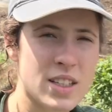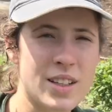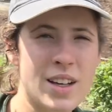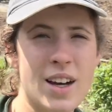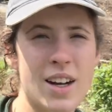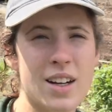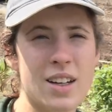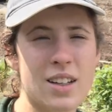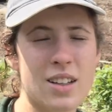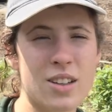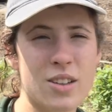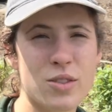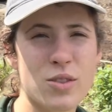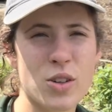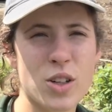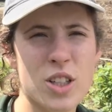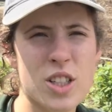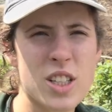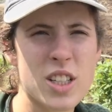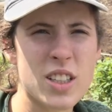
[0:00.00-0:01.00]
that, and
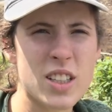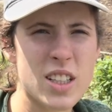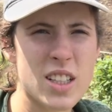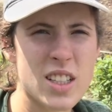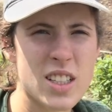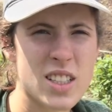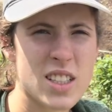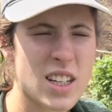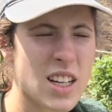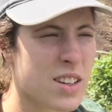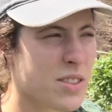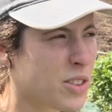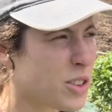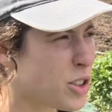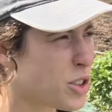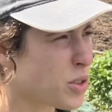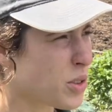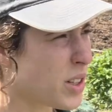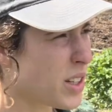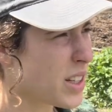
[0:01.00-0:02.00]
unfortunately the stifle
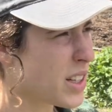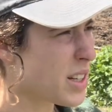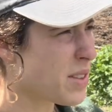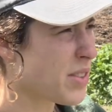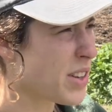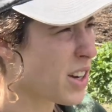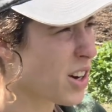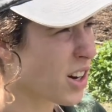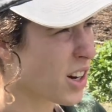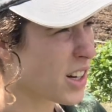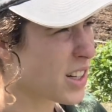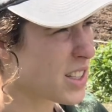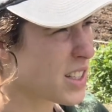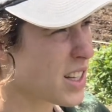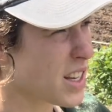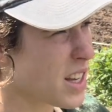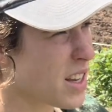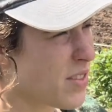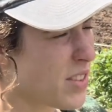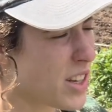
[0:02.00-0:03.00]
joint can be hard
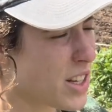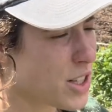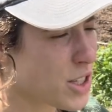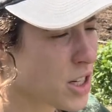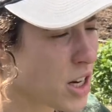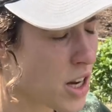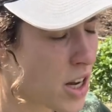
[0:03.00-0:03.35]
to image